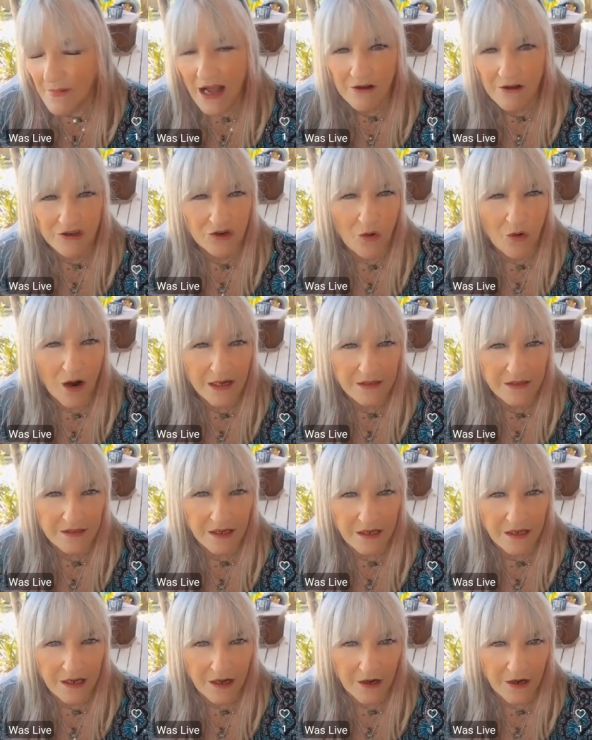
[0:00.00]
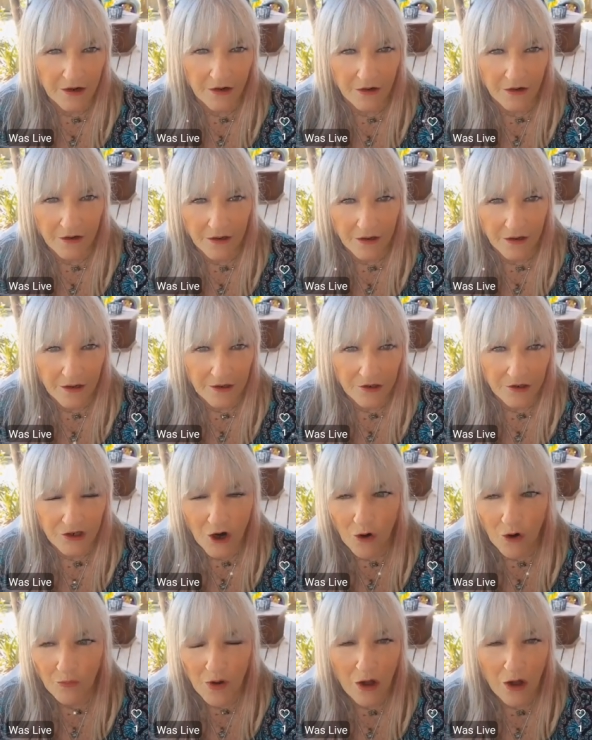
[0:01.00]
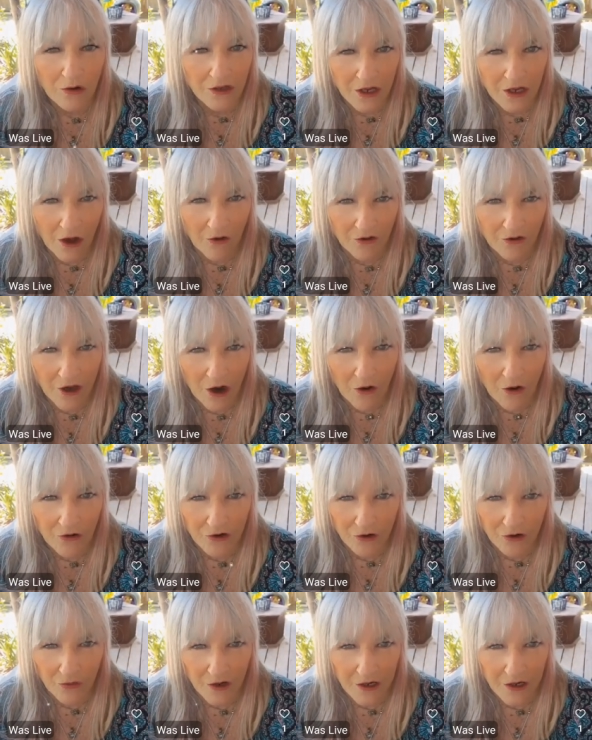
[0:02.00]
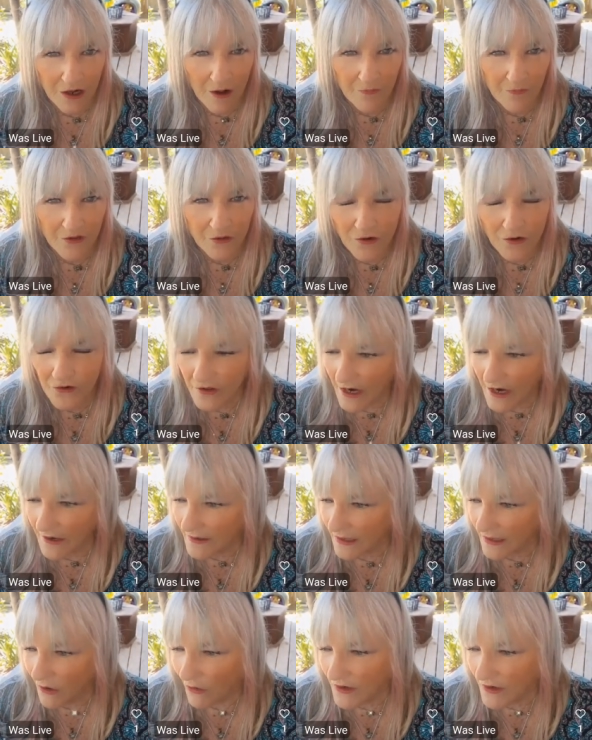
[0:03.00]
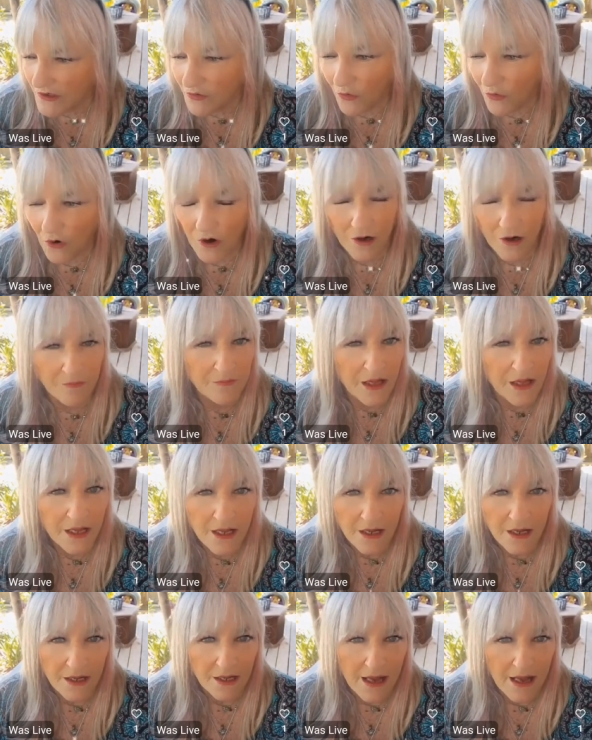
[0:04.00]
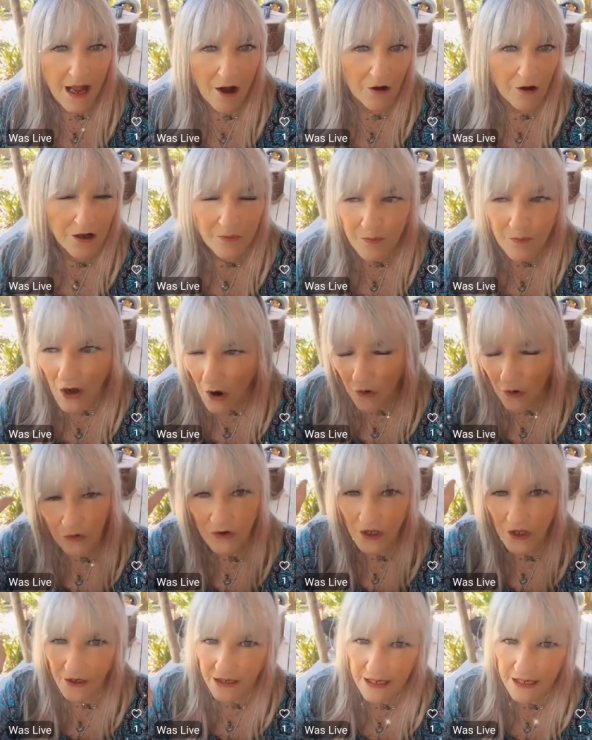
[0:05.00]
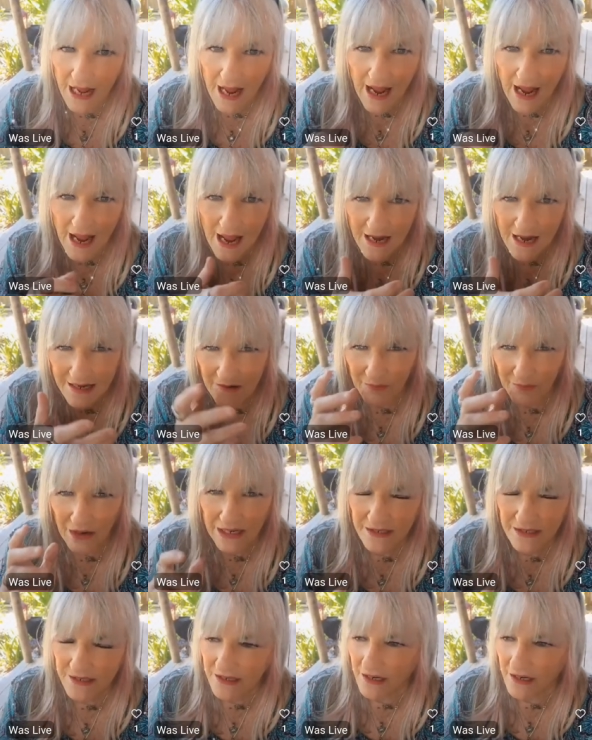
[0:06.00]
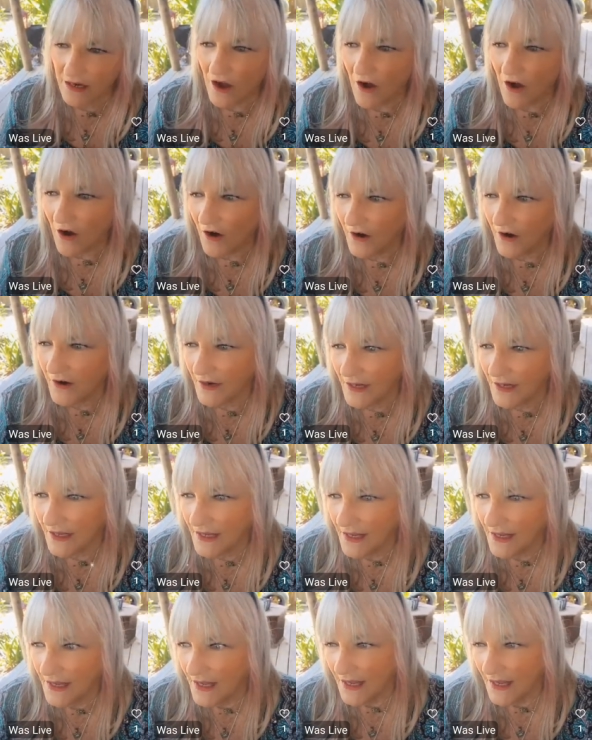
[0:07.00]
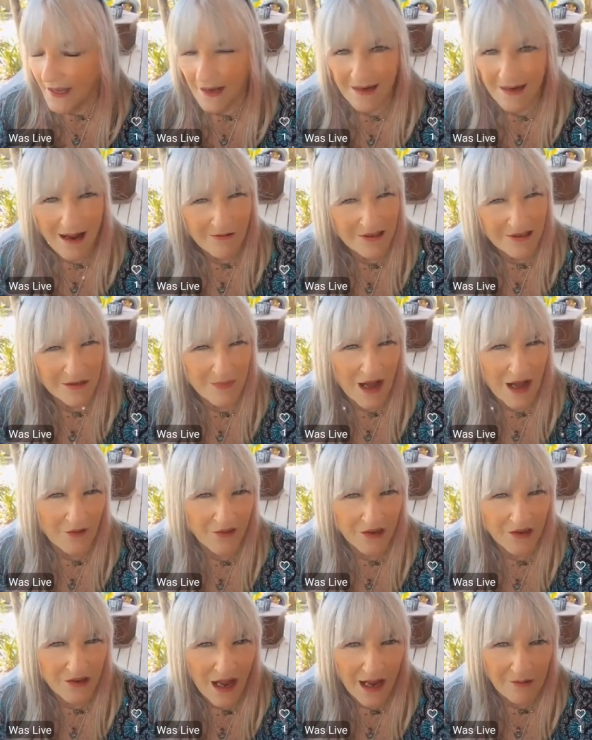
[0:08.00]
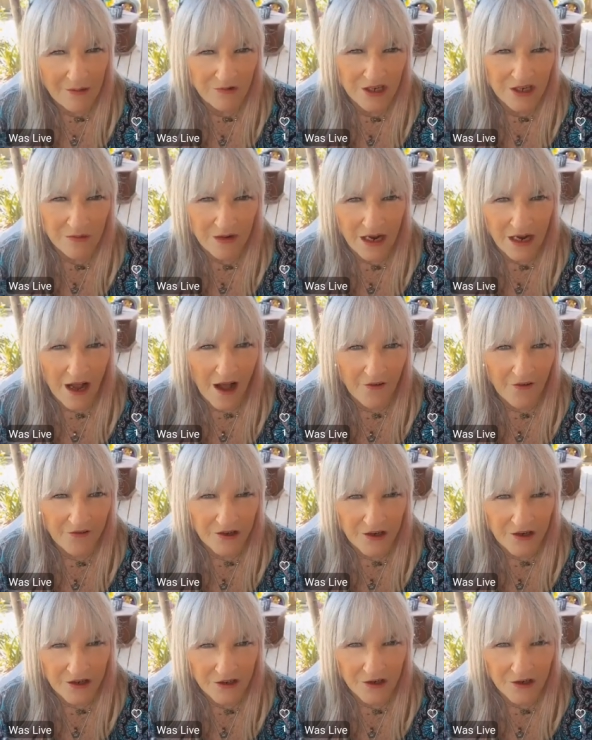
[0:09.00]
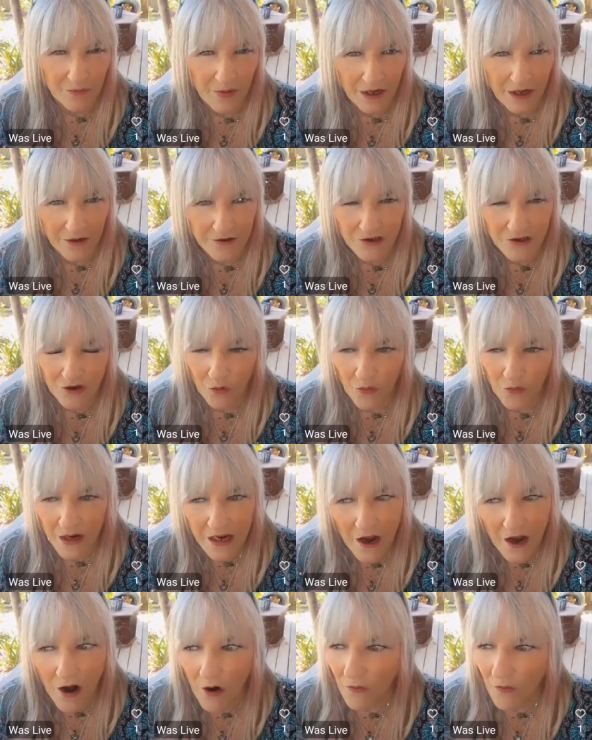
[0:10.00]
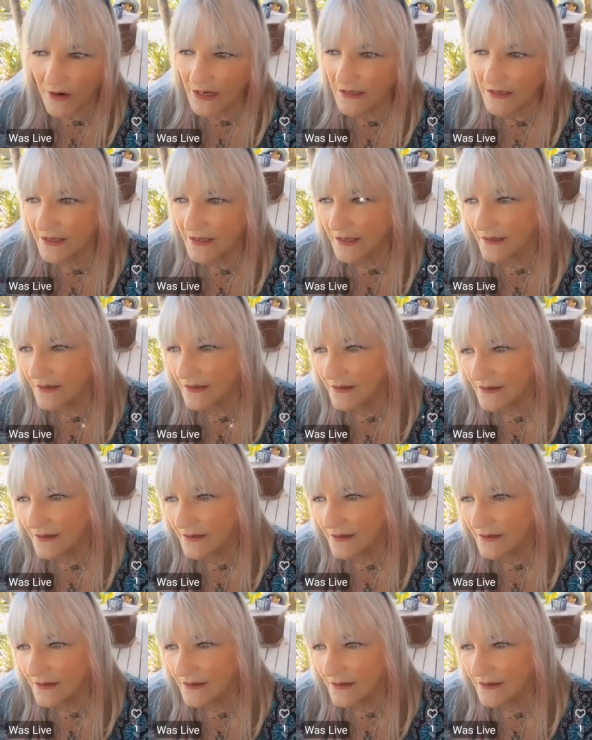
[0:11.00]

about twice a year, Joe Polio, the owner, would come through there, and he always wore a Al Capone-looking hat and a big cigar. And that was about the time Jimmy Hoffa disappeared, so we always